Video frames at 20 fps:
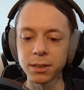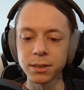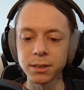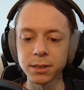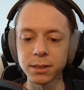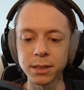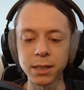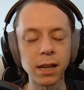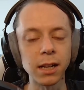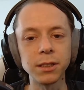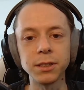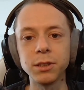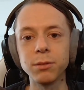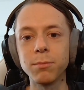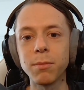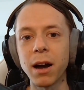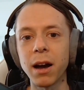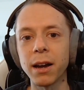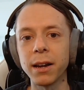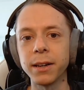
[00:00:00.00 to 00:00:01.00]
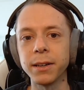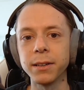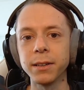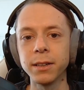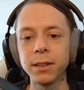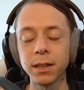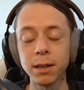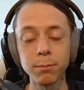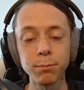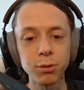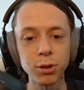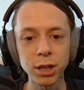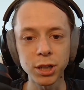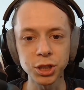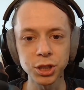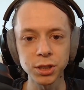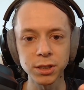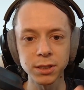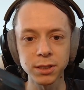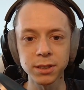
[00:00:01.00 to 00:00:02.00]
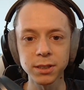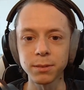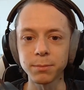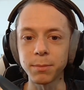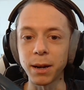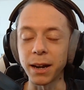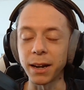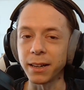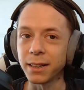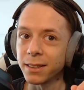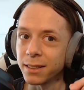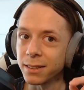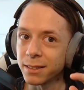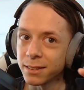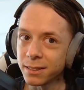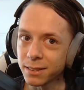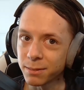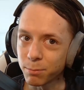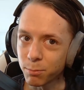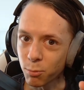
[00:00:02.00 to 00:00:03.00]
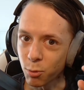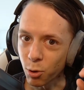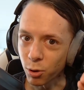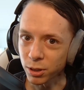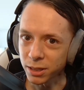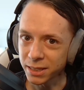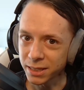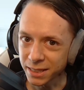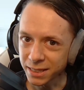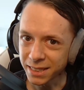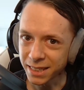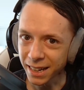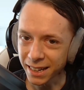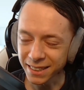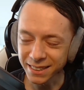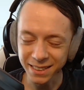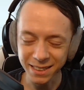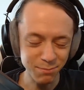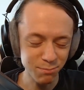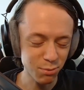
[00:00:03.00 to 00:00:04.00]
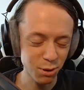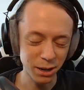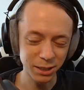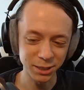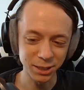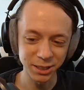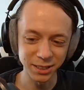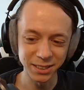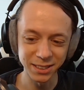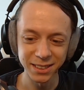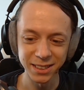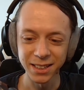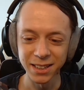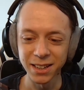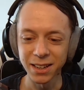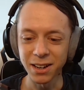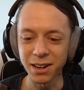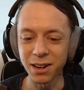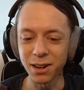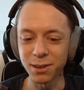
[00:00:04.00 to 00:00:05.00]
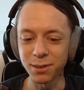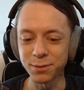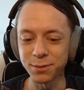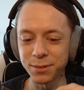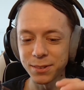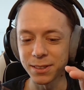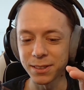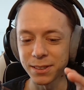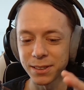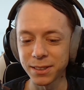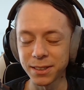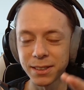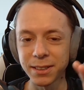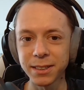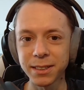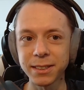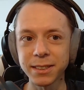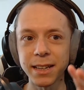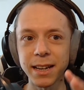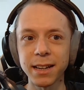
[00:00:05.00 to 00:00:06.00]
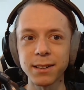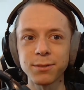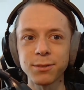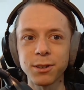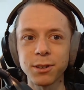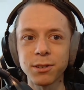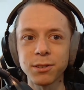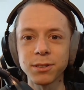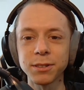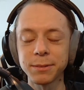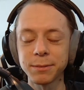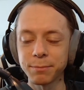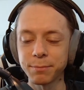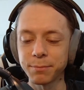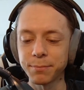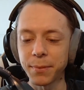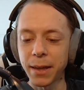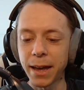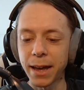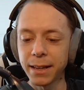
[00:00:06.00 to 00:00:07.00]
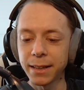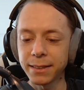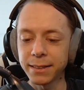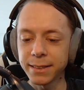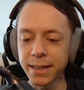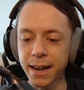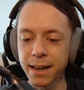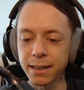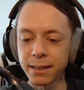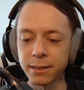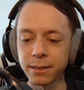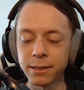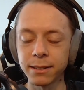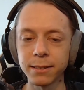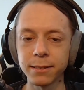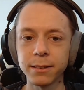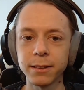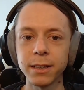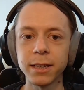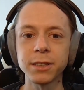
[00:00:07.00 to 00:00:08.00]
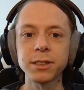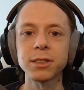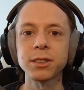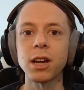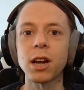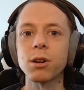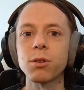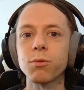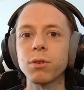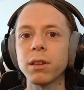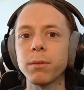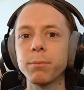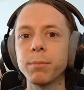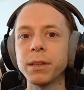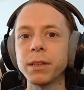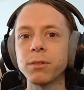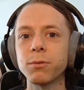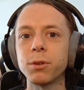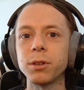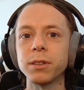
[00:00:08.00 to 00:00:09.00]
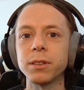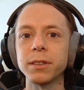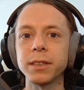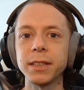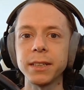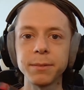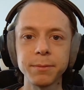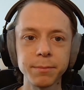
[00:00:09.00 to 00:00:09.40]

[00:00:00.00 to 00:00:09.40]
tell you my impressions, my more detailed impressions of this headphone. And yeah, let's start with build quality.